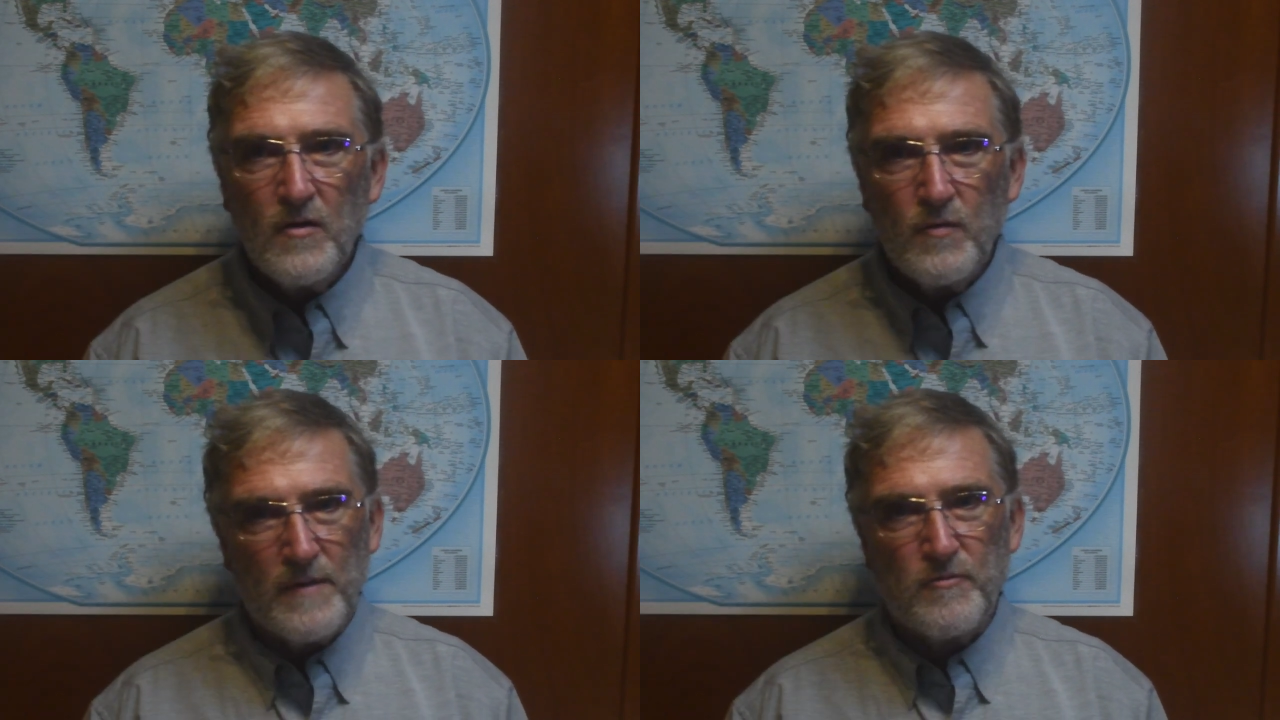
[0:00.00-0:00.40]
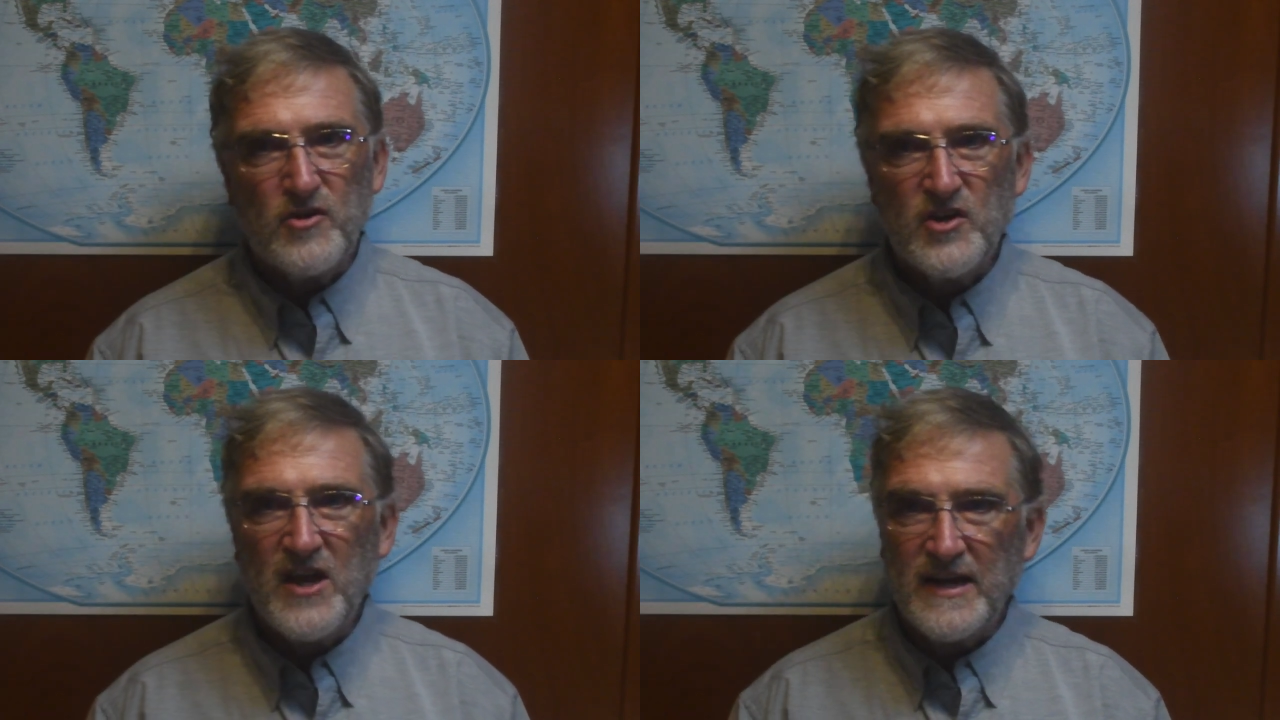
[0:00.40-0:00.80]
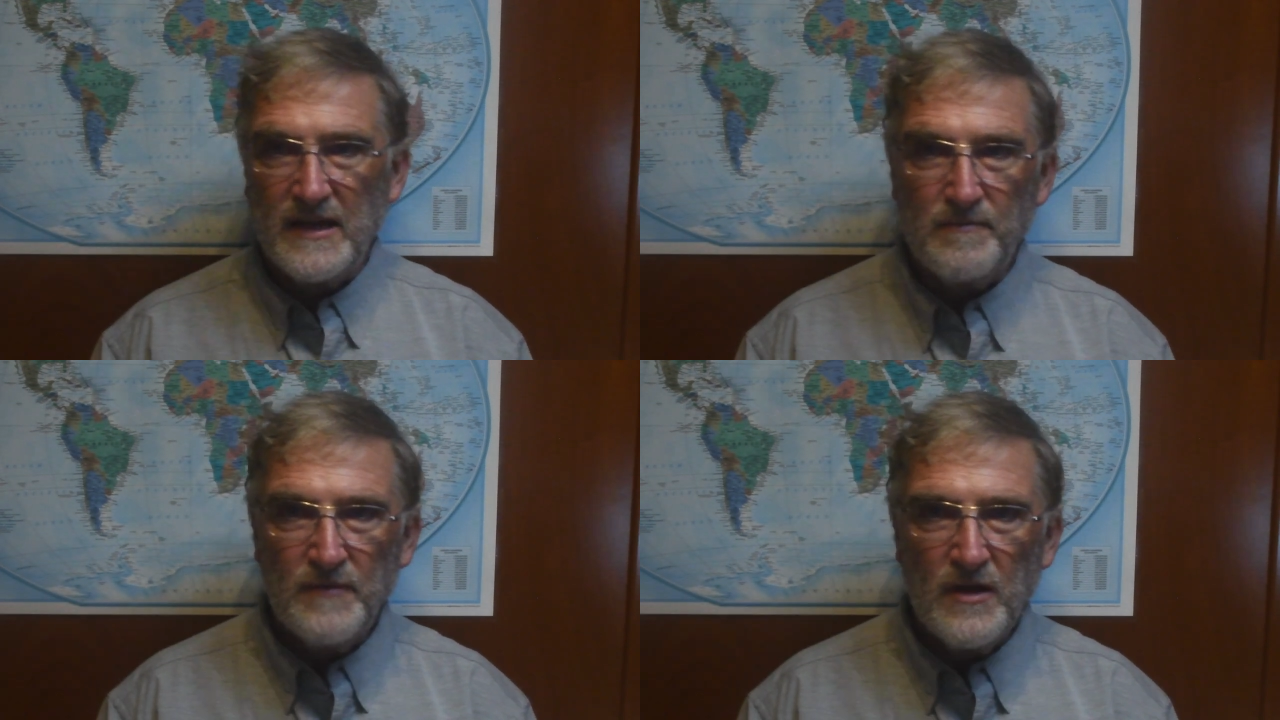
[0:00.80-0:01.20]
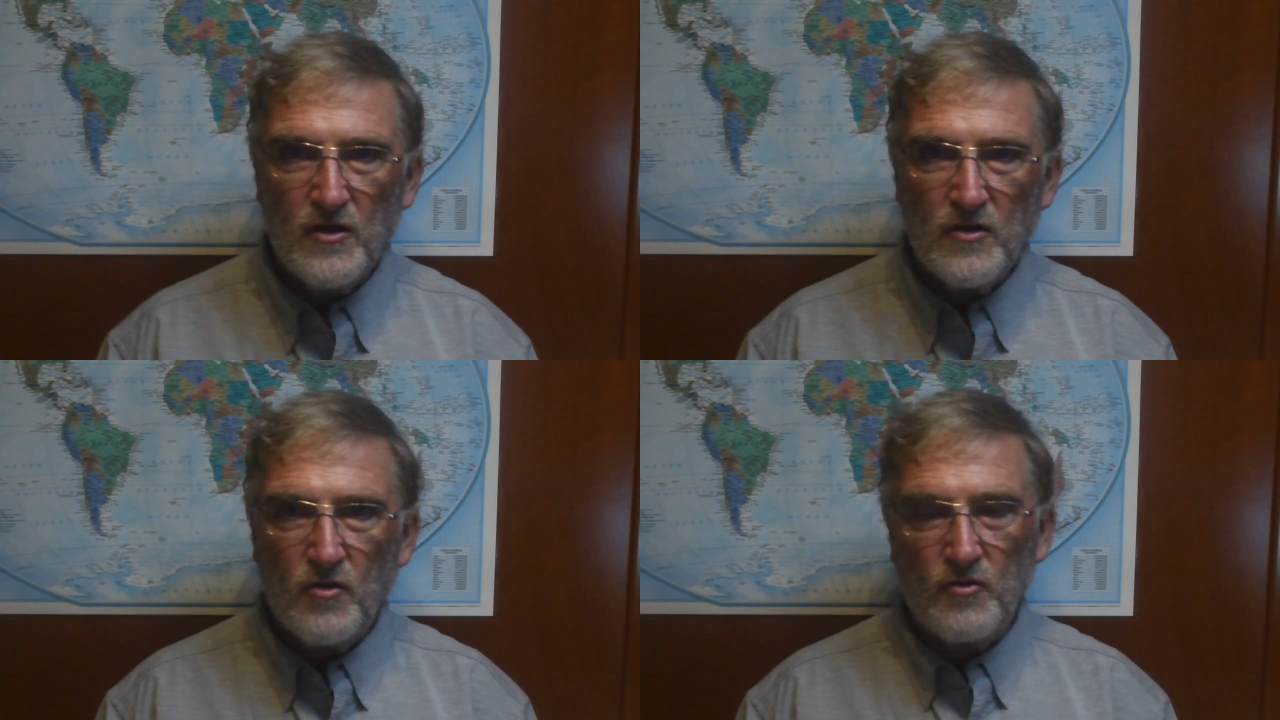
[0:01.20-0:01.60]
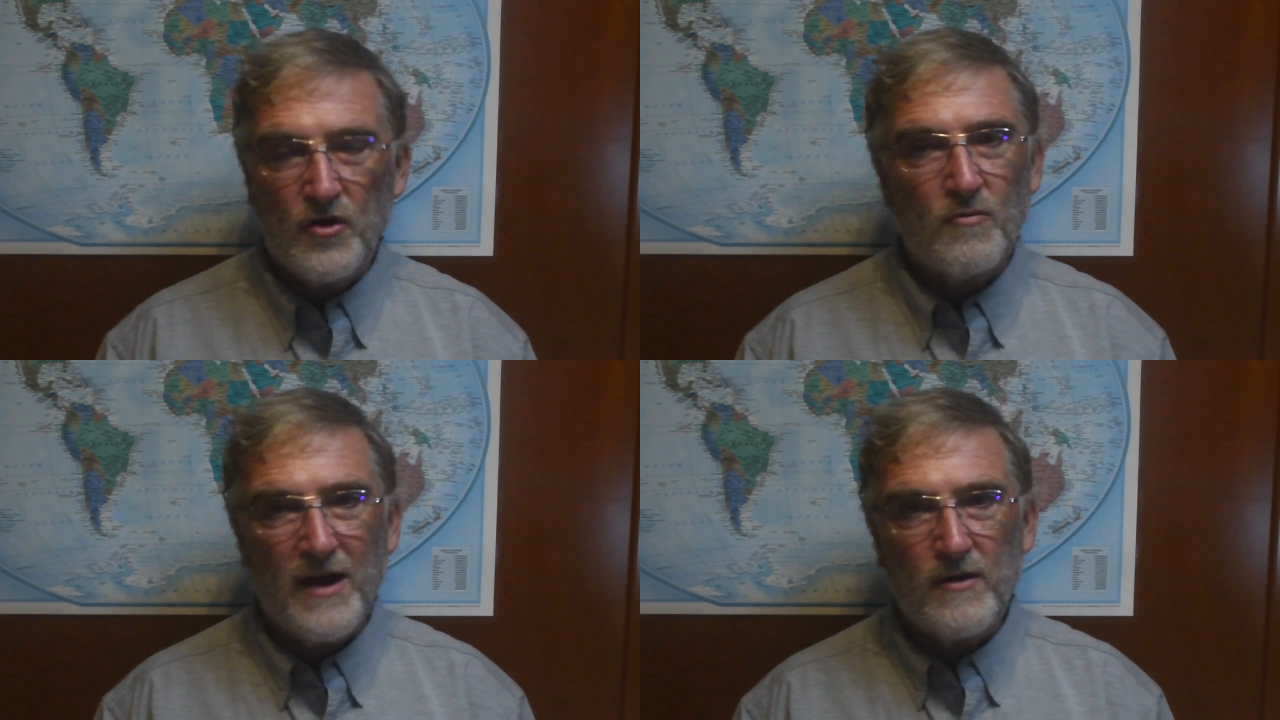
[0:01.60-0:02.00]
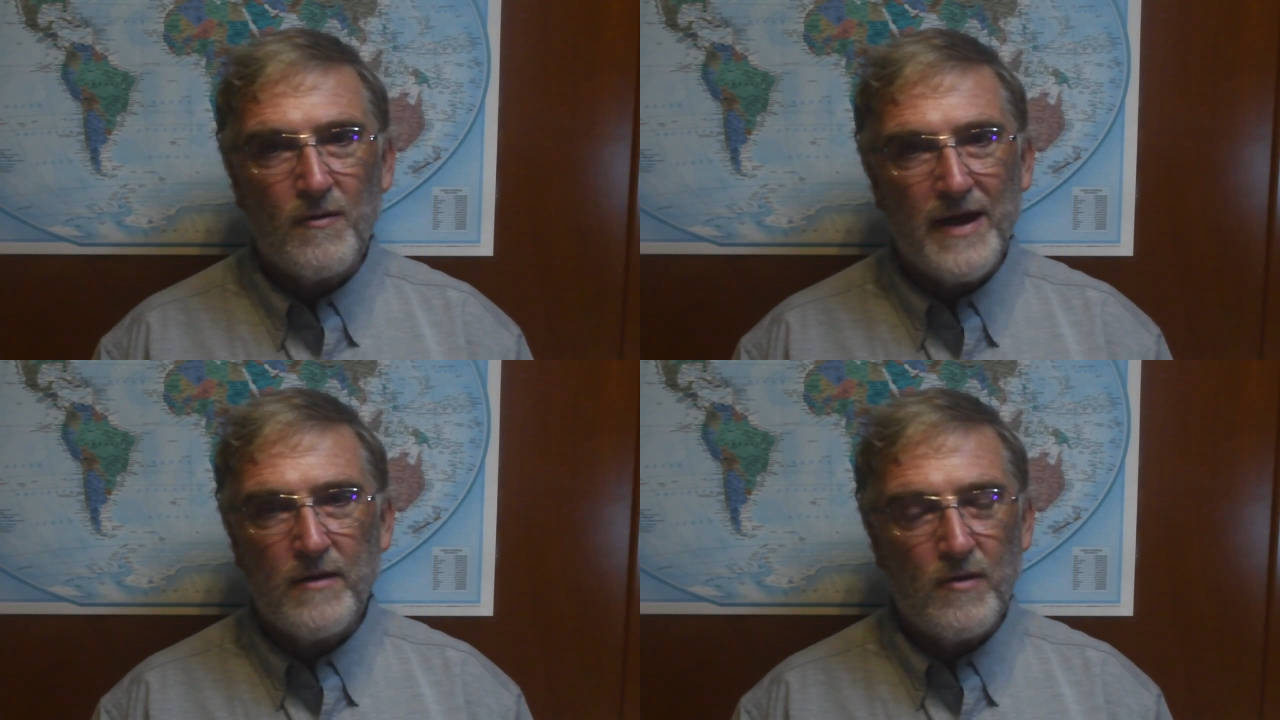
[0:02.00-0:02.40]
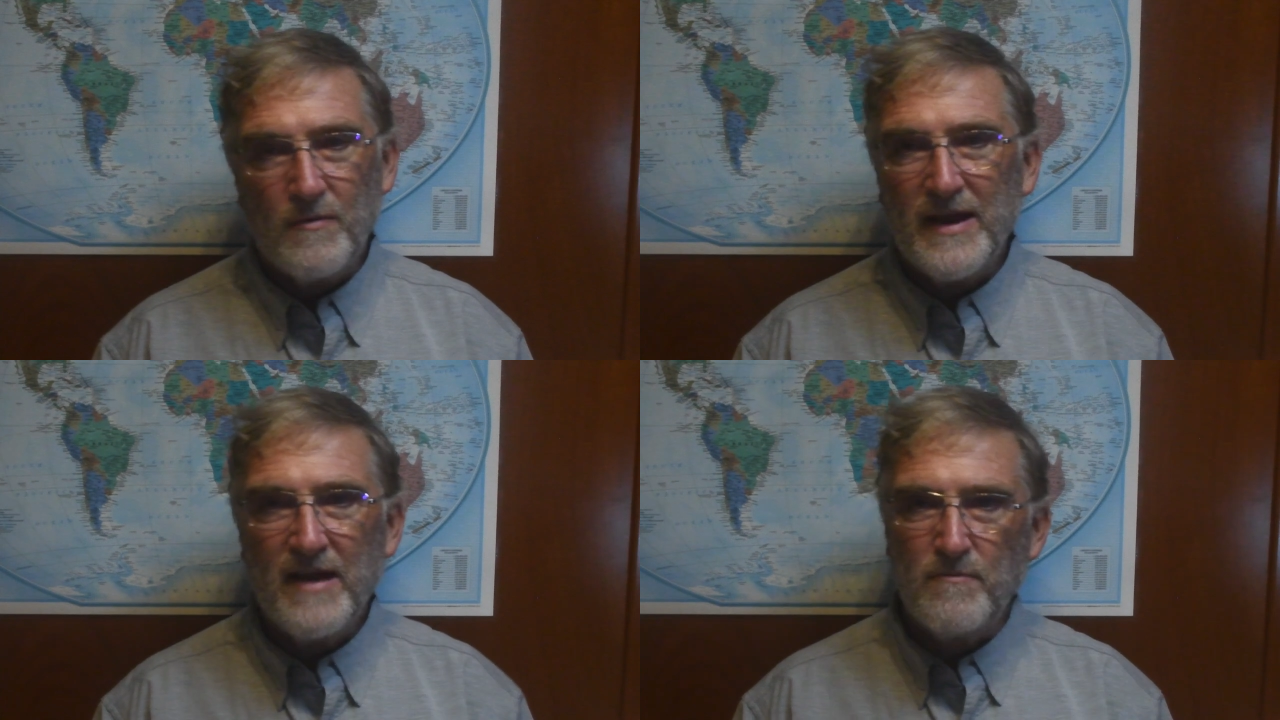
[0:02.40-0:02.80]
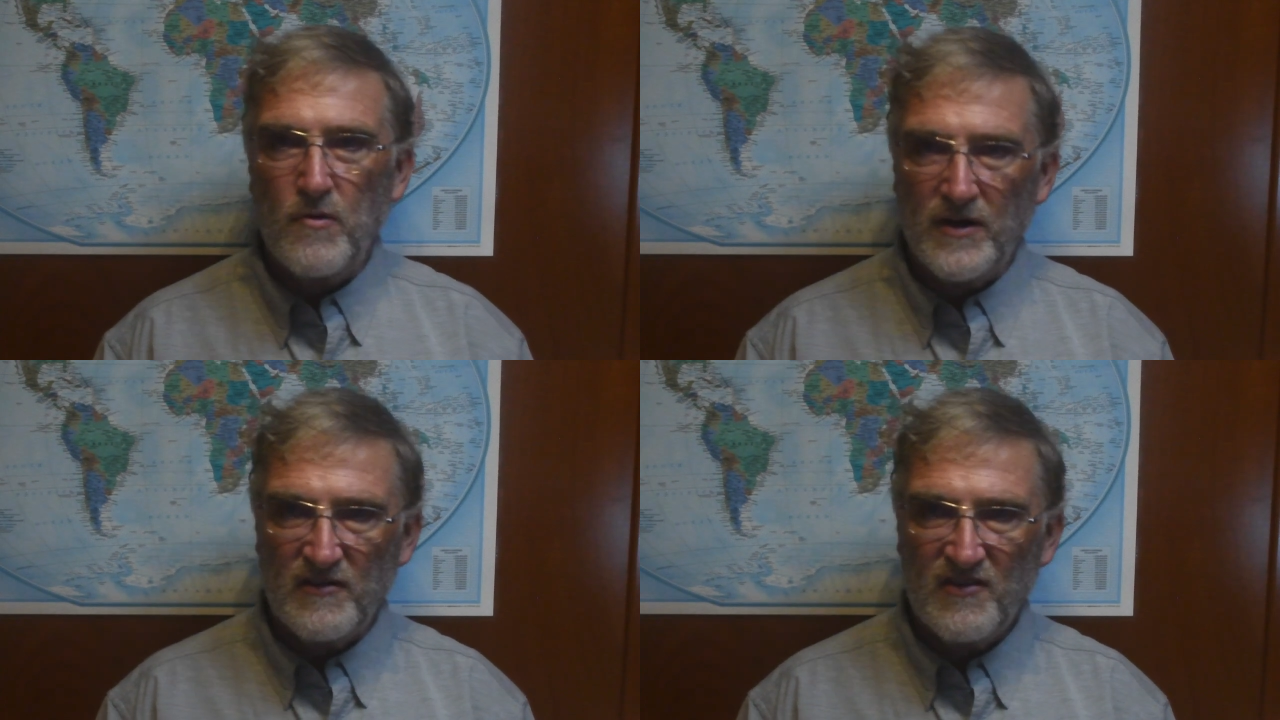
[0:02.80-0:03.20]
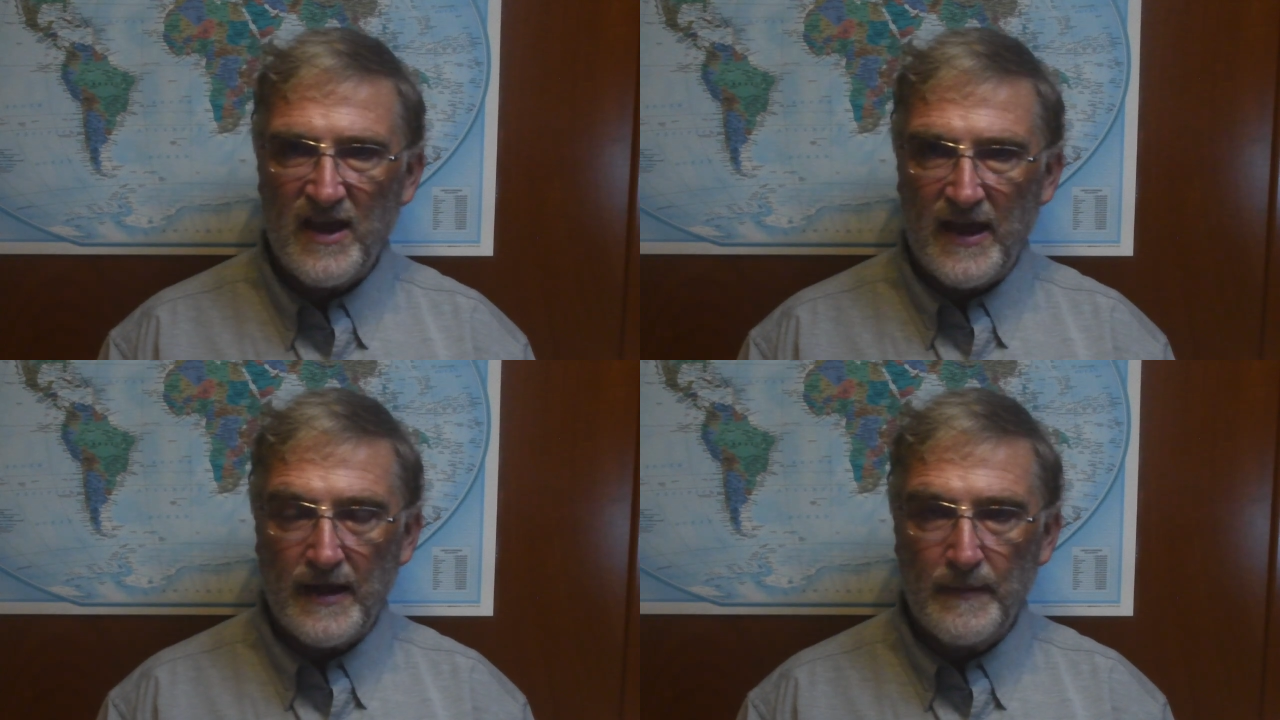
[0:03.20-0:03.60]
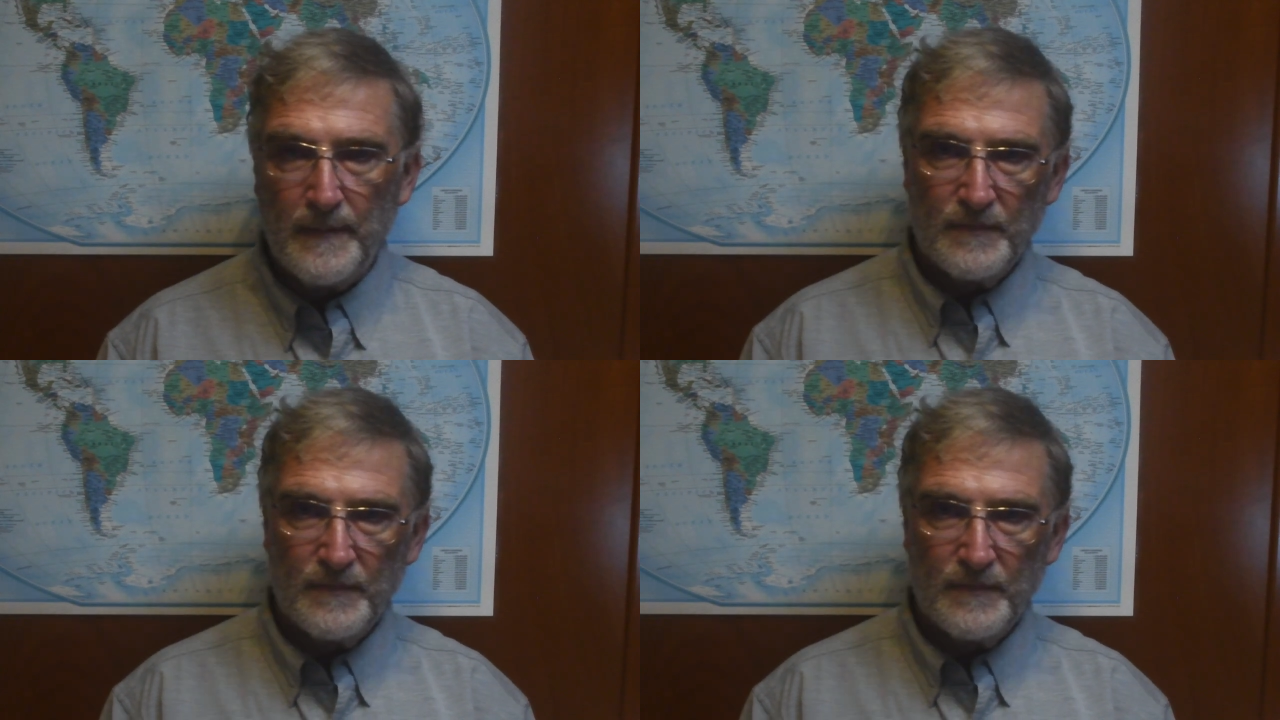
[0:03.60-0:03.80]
We appreciate it. You'll know right away when we have more to say.